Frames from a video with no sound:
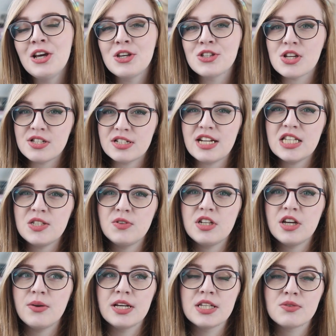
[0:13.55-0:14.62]
so today's
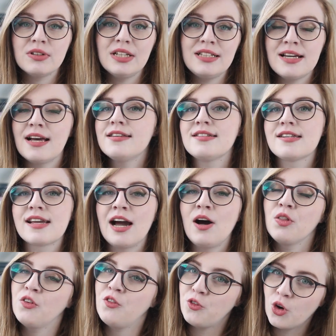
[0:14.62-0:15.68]
video is really testing
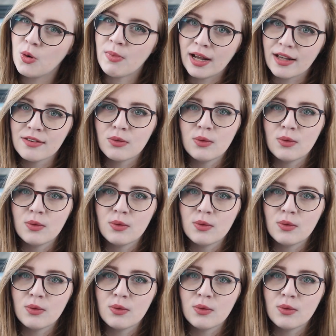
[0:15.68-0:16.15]
out the format.